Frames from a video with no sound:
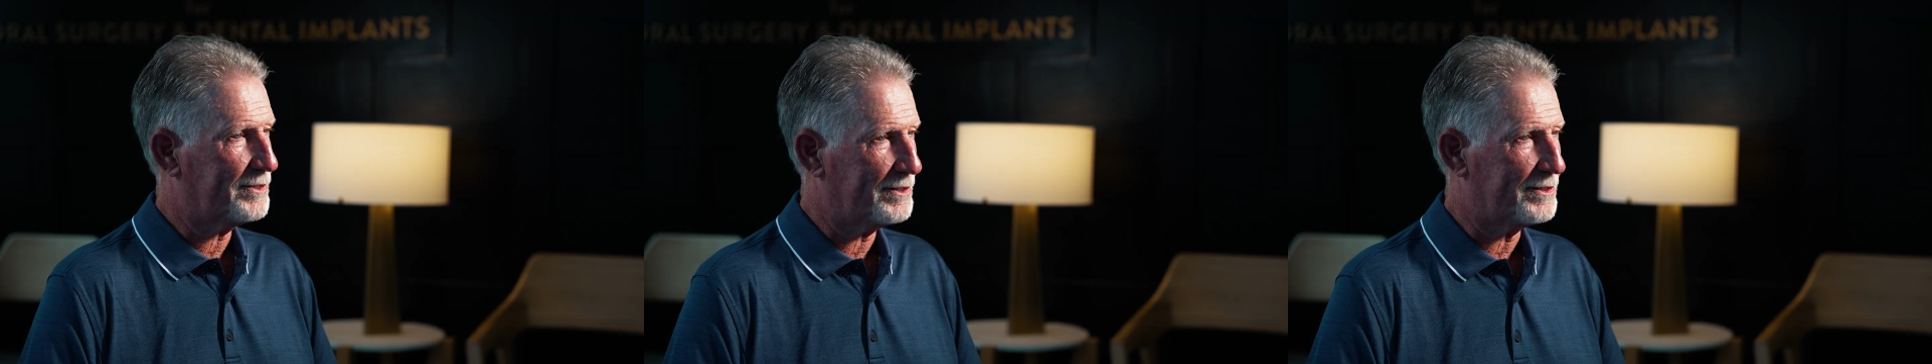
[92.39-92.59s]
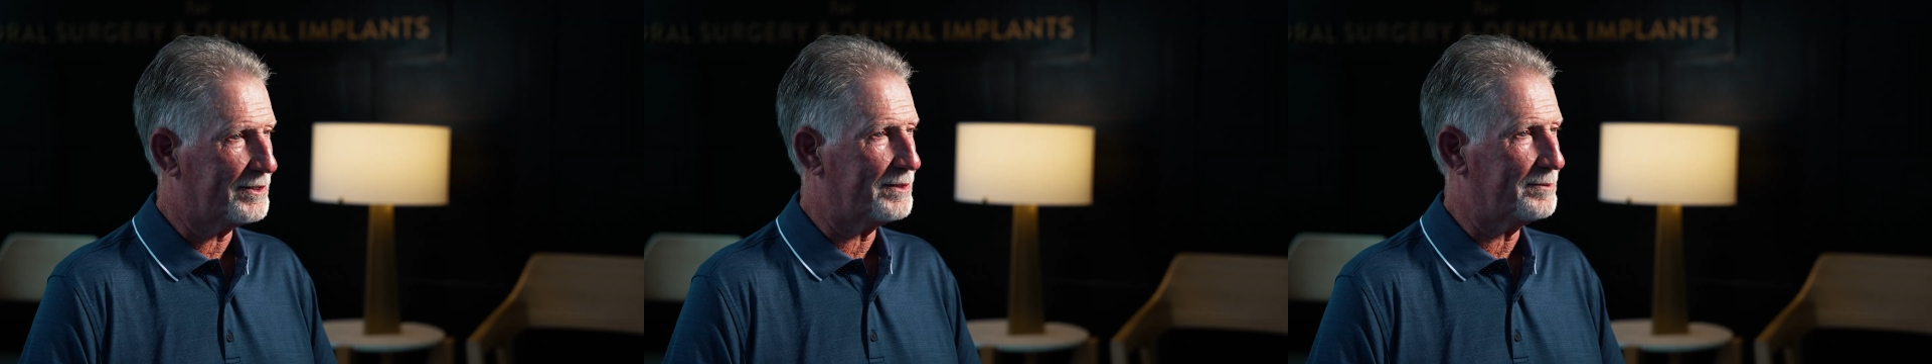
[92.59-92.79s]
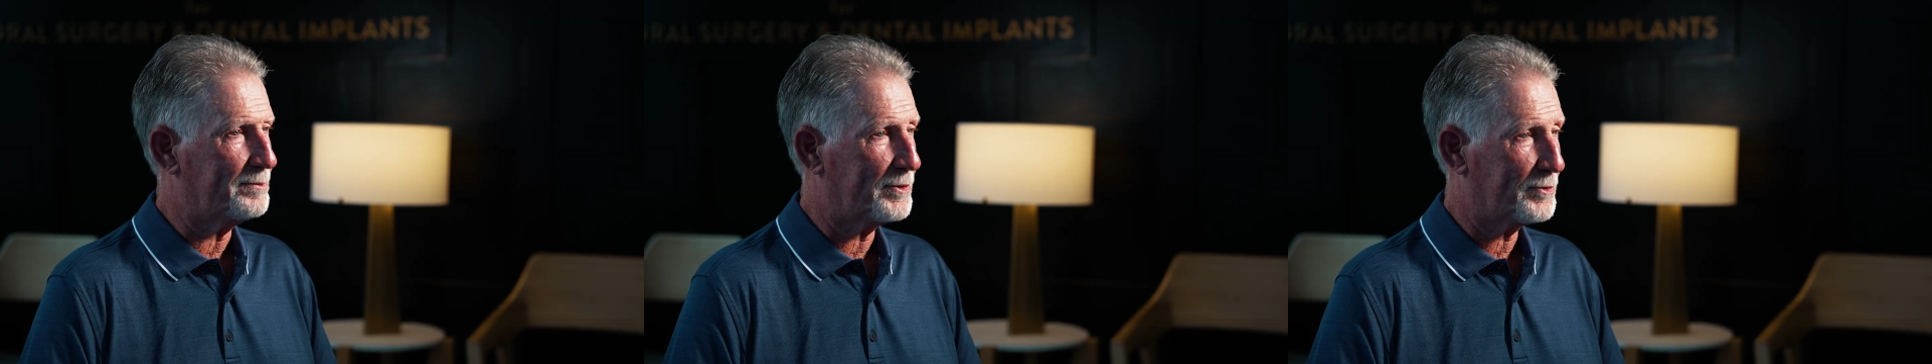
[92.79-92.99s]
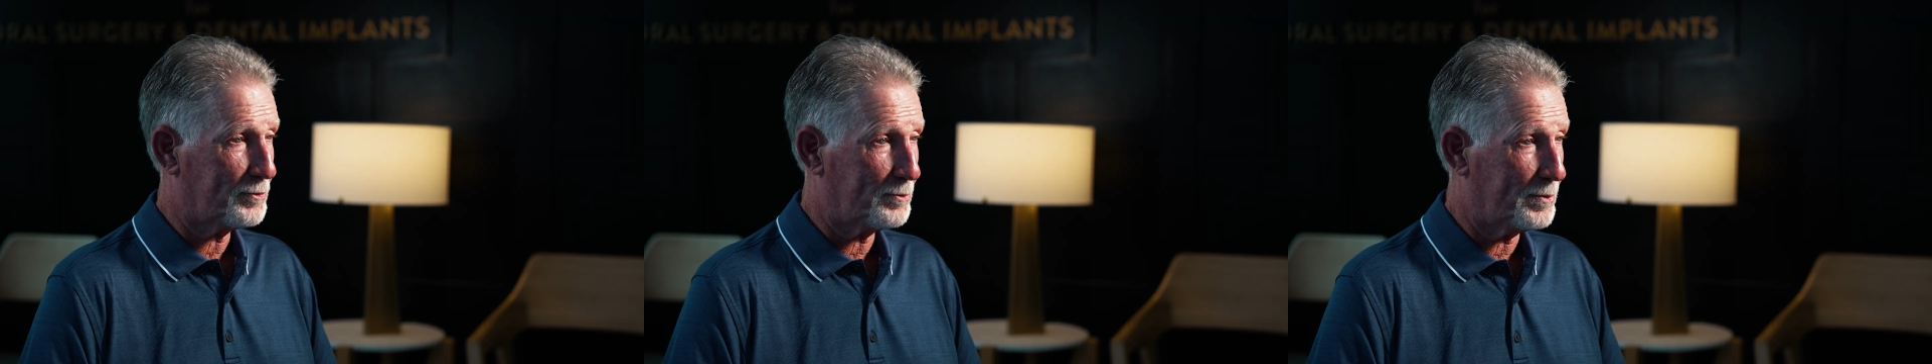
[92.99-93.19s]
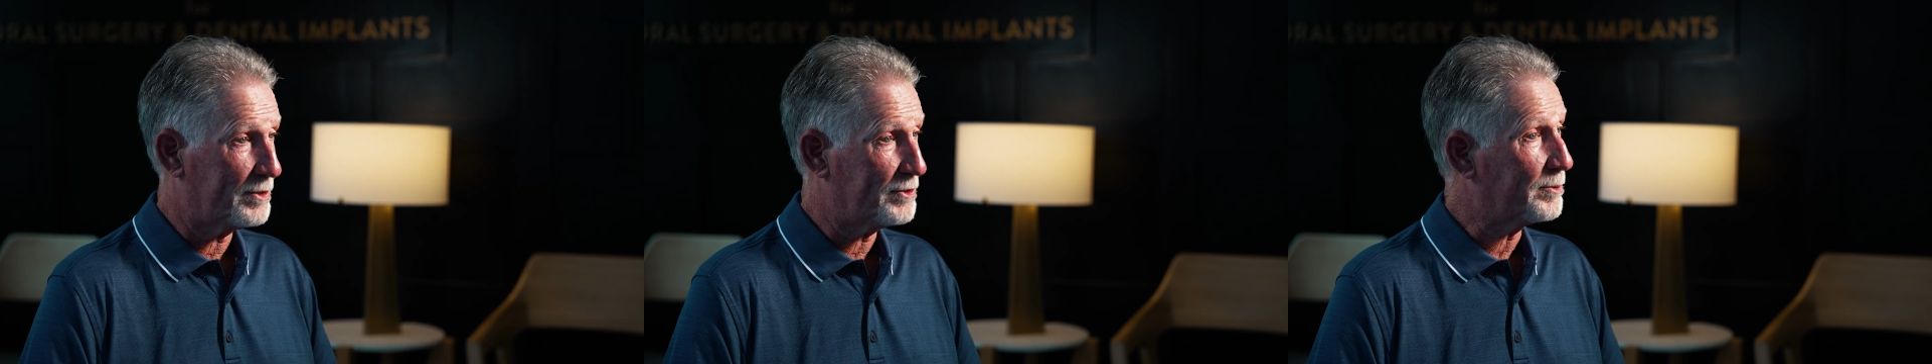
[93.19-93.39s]
She said,
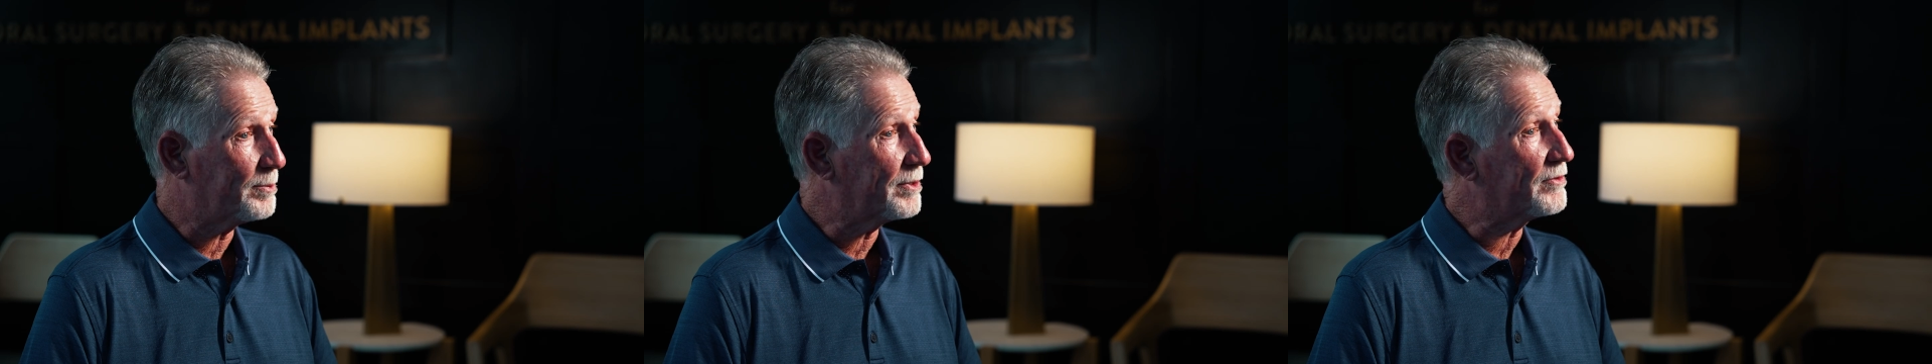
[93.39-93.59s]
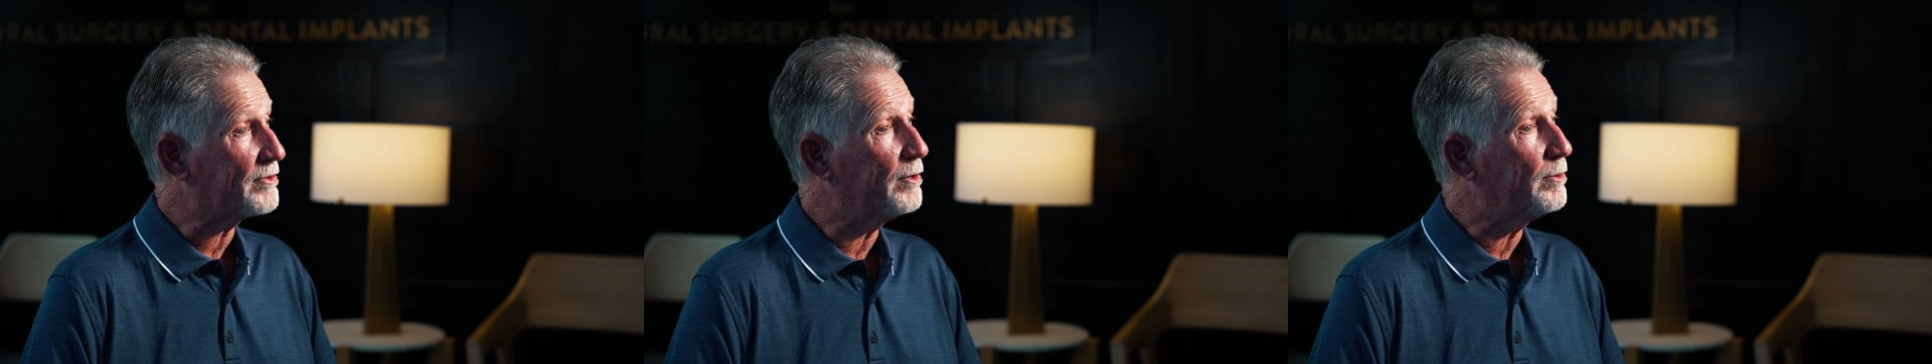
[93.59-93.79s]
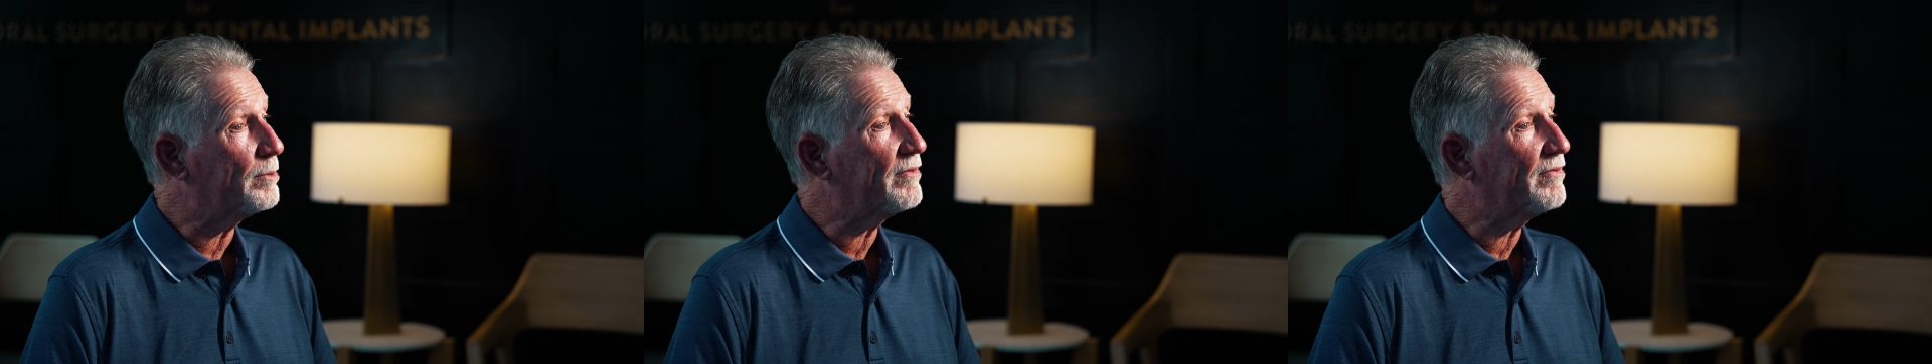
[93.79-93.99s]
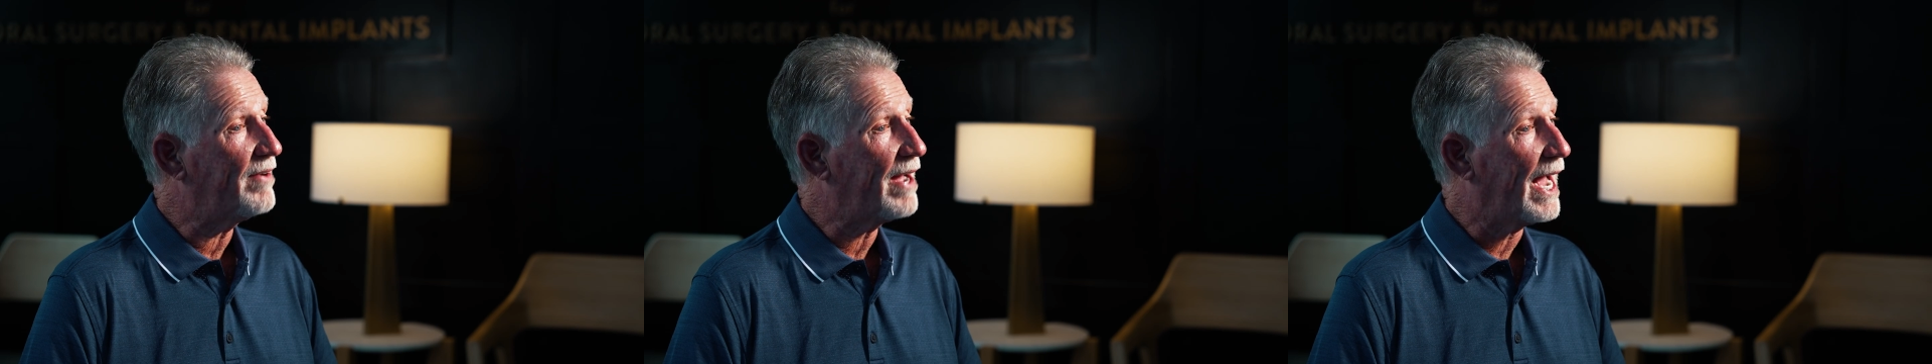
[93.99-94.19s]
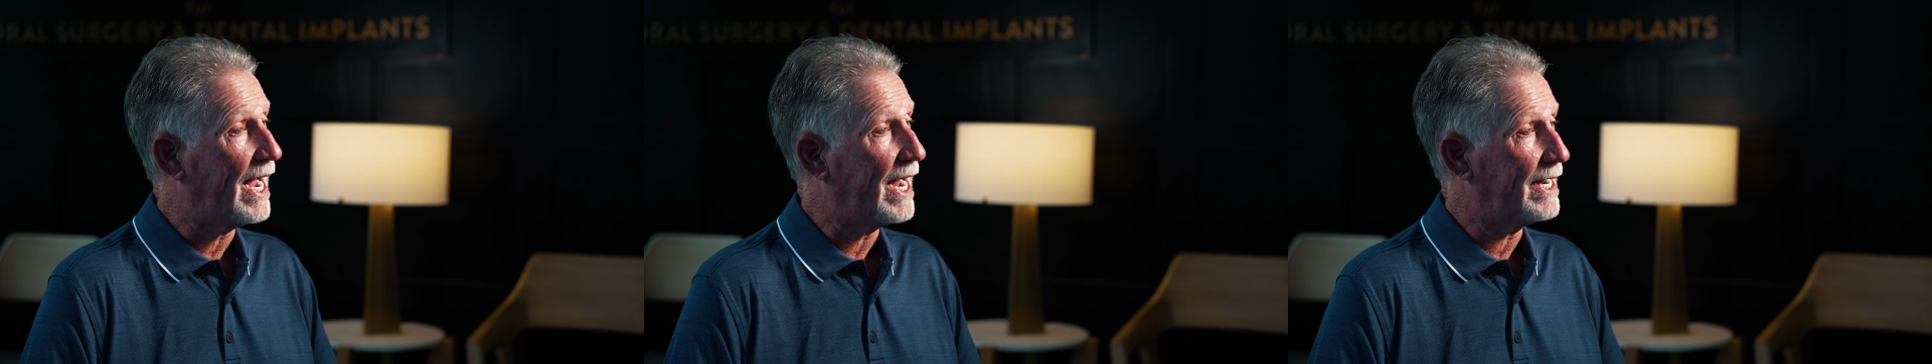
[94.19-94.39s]
"Mister Bishop, it's going to be
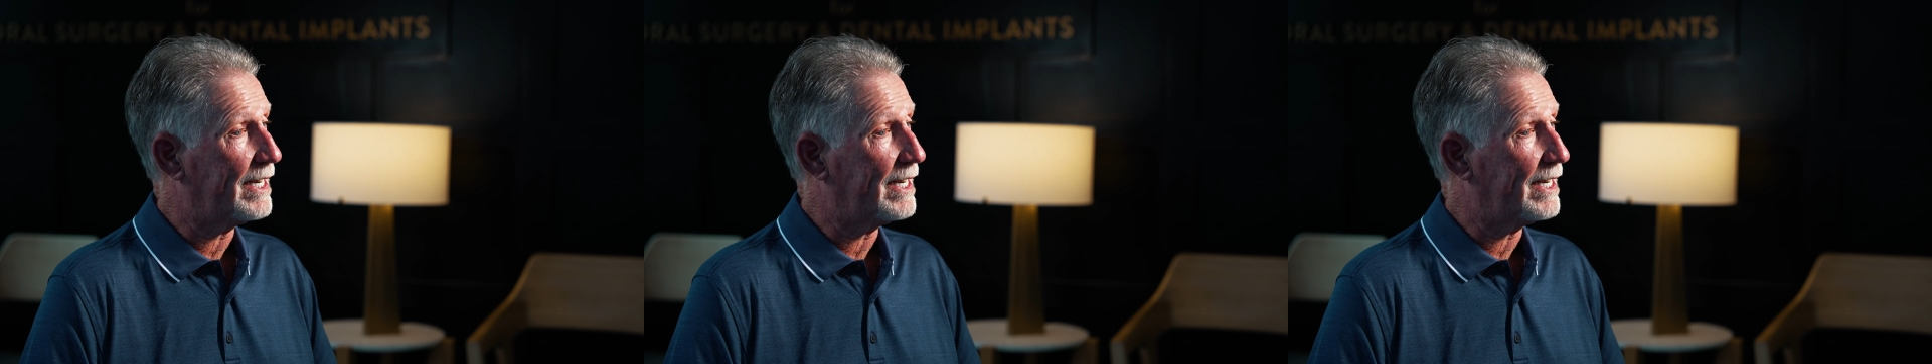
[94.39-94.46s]
fine."